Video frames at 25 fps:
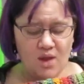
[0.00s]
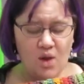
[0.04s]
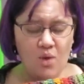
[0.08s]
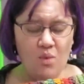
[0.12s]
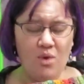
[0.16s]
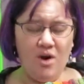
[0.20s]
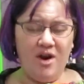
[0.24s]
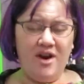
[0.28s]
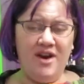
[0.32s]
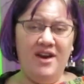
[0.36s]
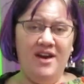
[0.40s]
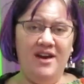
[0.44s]

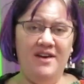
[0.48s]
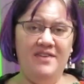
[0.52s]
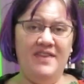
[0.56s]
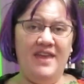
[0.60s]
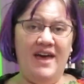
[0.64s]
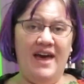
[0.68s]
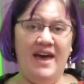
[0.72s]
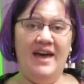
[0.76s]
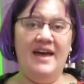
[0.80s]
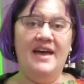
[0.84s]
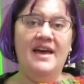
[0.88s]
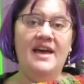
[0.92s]
I'm working on
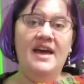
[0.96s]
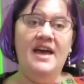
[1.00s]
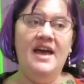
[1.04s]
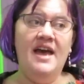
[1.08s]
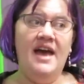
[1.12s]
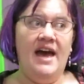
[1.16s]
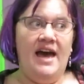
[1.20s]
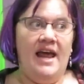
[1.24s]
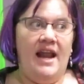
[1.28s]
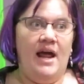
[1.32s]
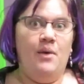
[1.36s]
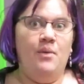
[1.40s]
that.
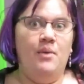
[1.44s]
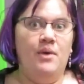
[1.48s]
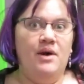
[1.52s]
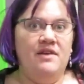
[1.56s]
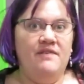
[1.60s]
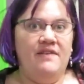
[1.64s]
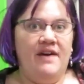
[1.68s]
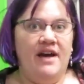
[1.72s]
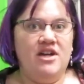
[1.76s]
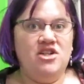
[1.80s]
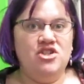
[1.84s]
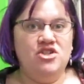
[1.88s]
And I would
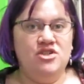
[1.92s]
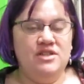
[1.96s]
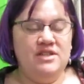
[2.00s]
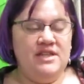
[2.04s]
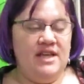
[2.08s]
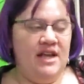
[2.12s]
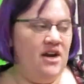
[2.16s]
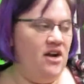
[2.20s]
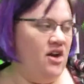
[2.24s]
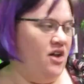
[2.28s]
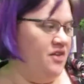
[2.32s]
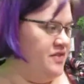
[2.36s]
have actually
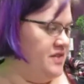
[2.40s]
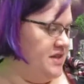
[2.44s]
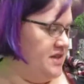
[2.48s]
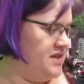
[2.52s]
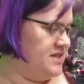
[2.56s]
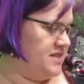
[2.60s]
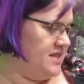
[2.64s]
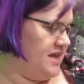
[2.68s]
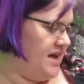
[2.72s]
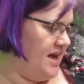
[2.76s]
done it all. This